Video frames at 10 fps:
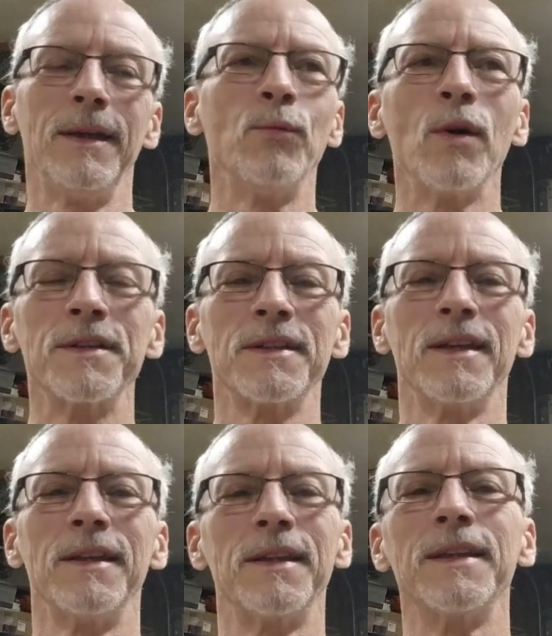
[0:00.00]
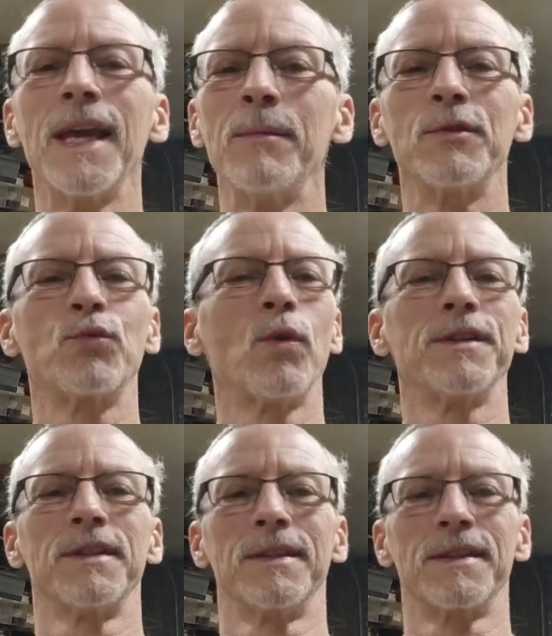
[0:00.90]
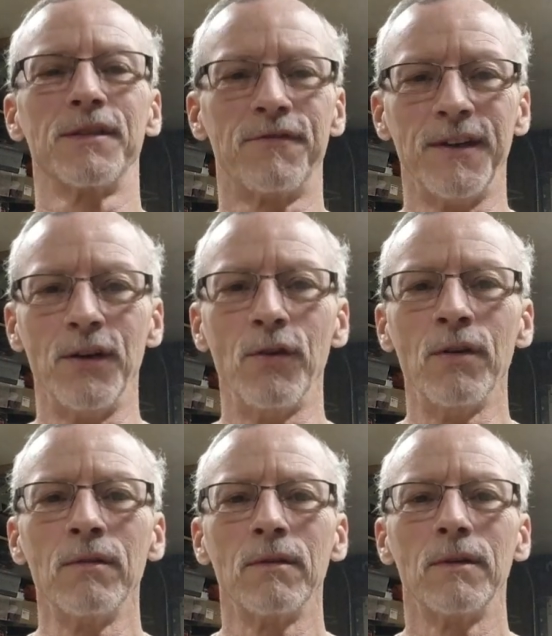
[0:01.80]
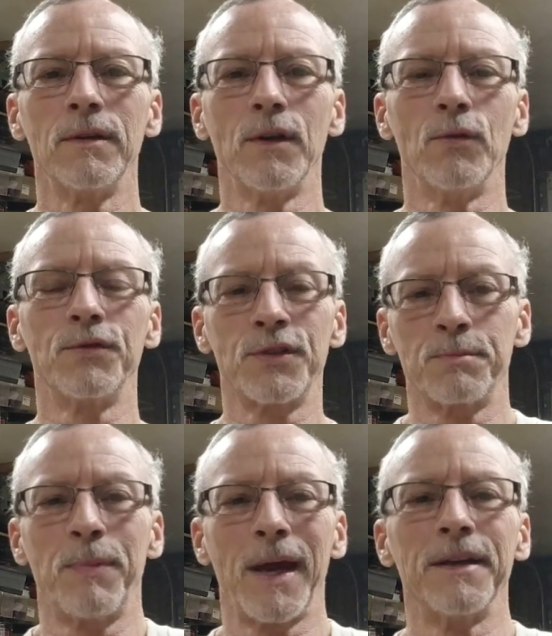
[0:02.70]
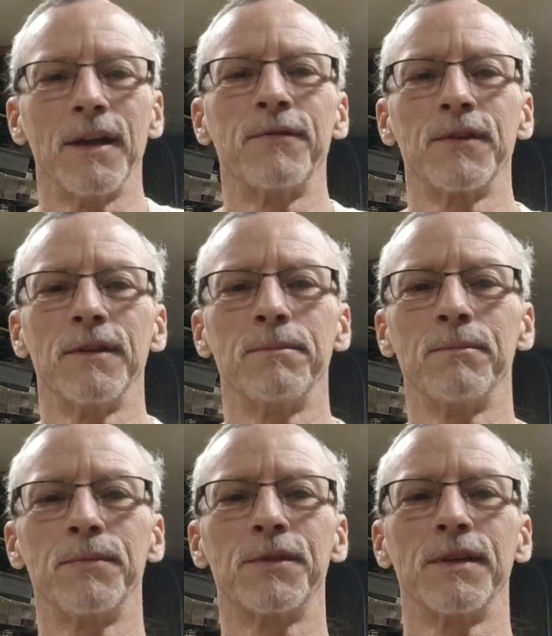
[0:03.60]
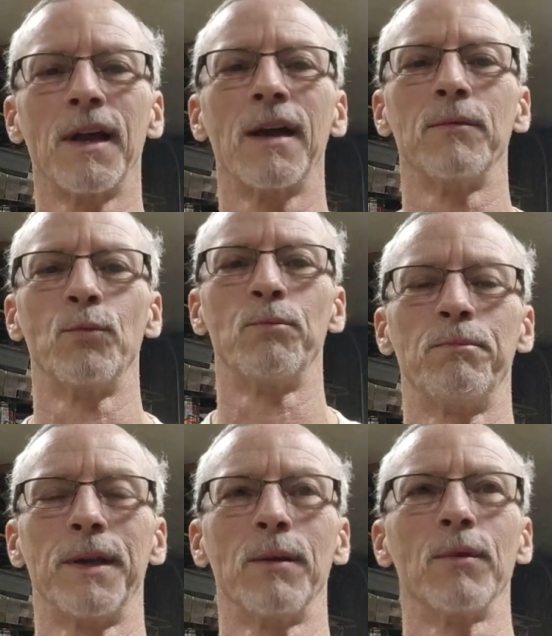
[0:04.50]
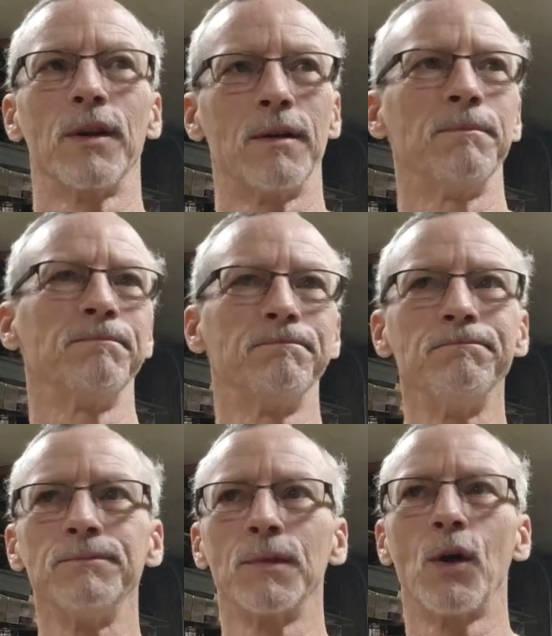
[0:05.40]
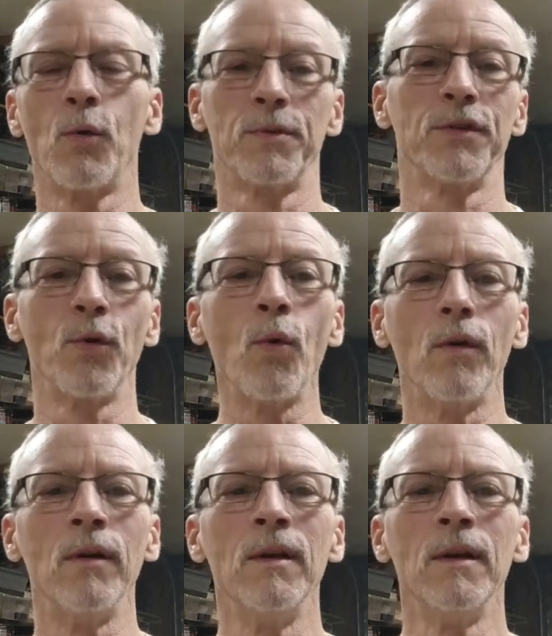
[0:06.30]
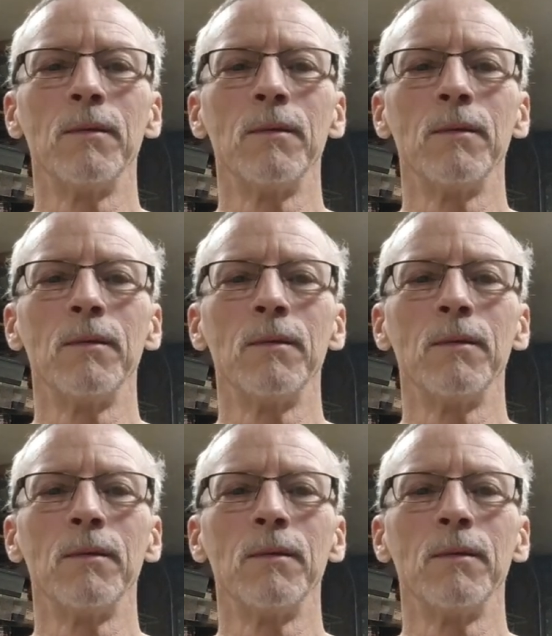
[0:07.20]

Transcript: it wasn't, the damage wasn't severe. You know, it's just bad enough to not be able to open the door.